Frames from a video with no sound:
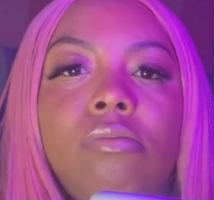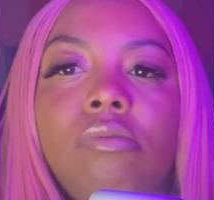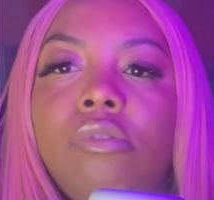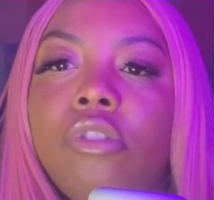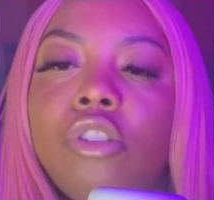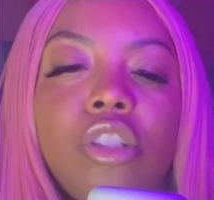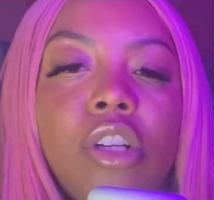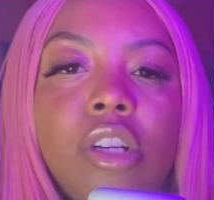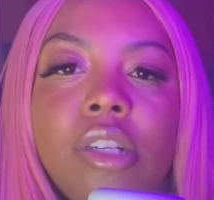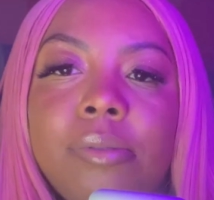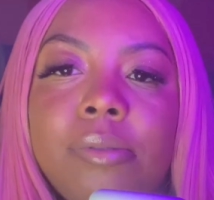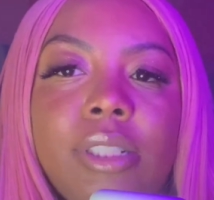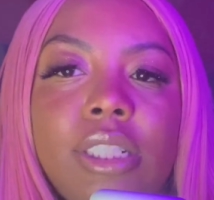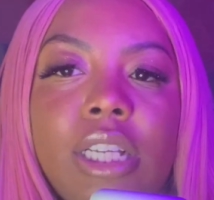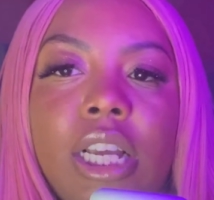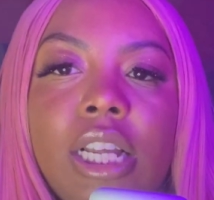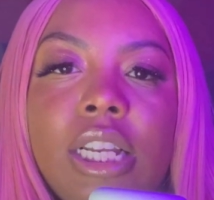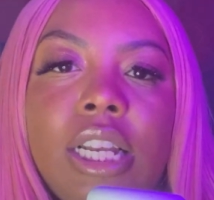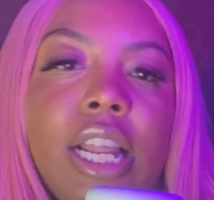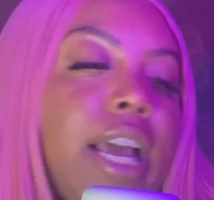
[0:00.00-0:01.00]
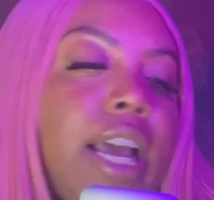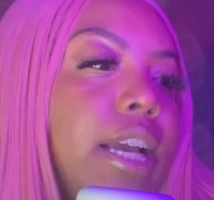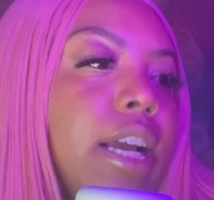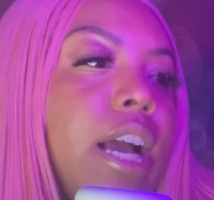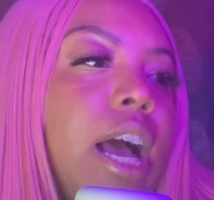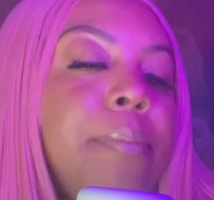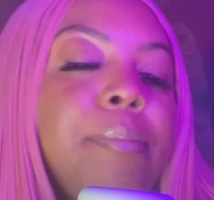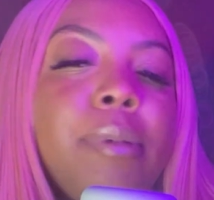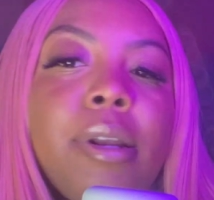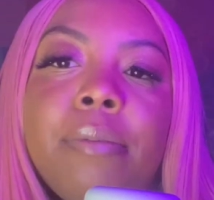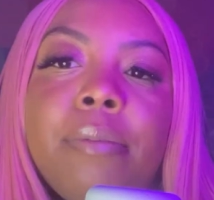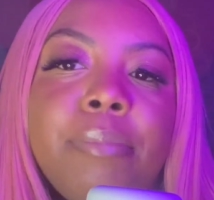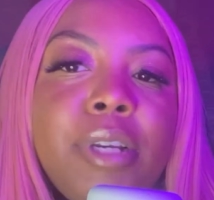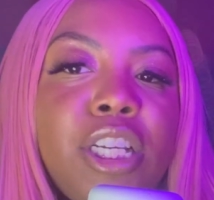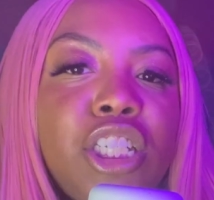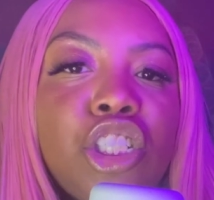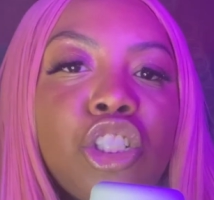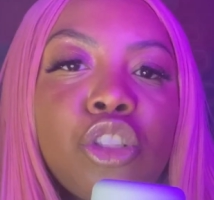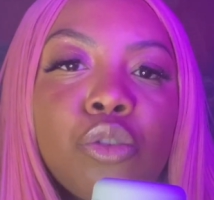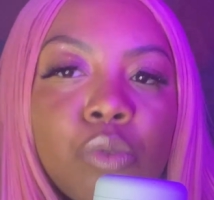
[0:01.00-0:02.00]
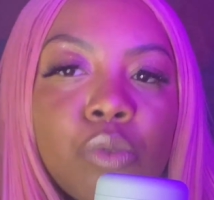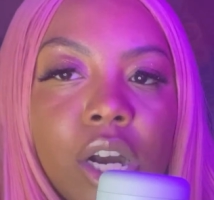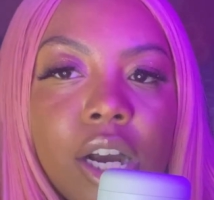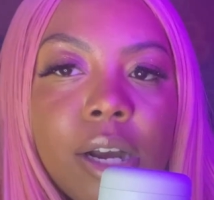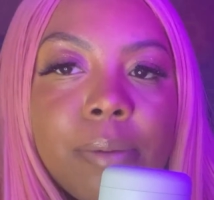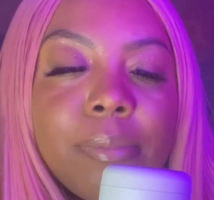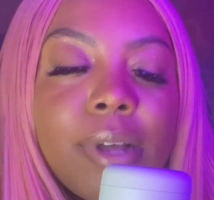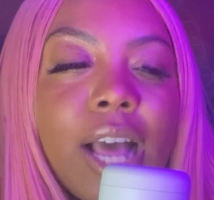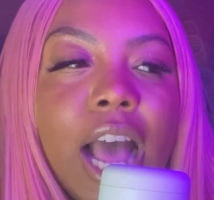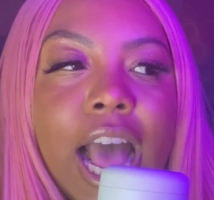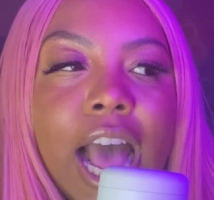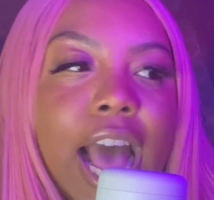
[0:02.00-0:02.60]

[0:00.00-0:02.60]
you know what I'm saying? Like, I'm gonna beat you up.